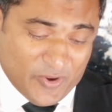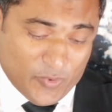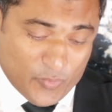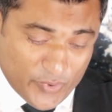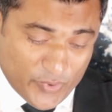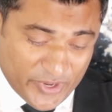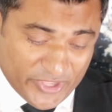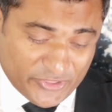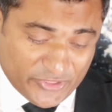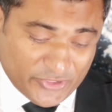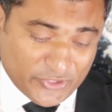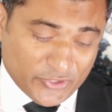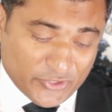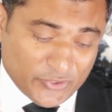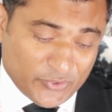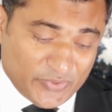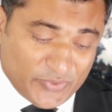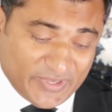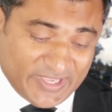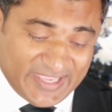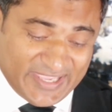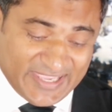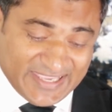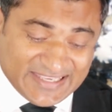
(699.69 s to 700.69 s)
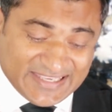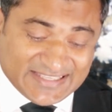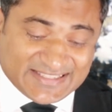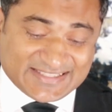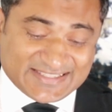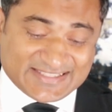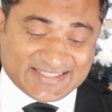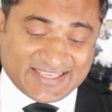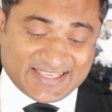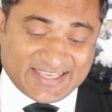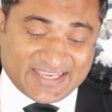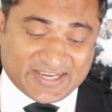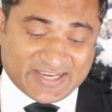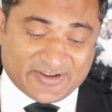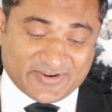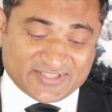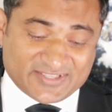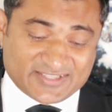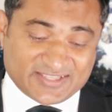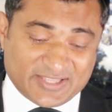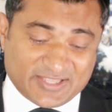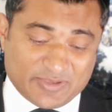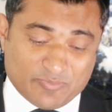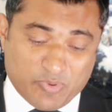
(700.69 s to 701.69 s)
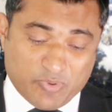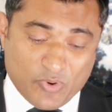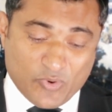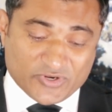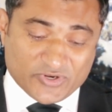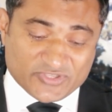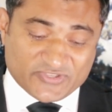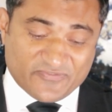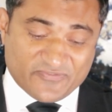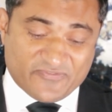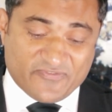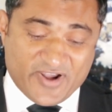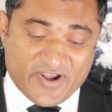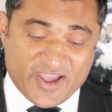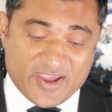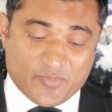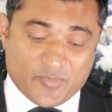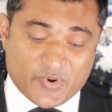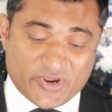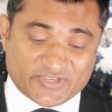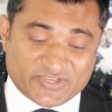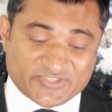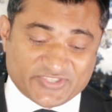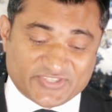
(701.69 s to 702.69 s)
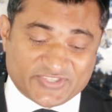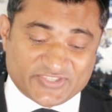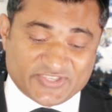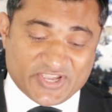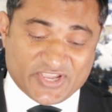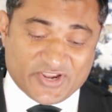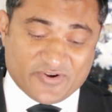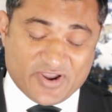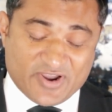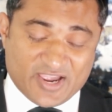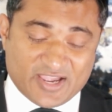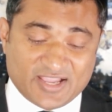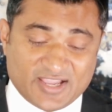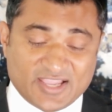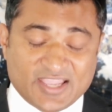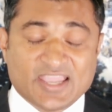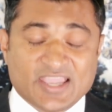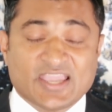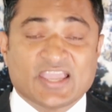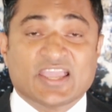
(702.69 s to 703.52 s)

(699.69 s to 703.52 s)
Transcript: with you his secrets and the importance of frameworks, etc.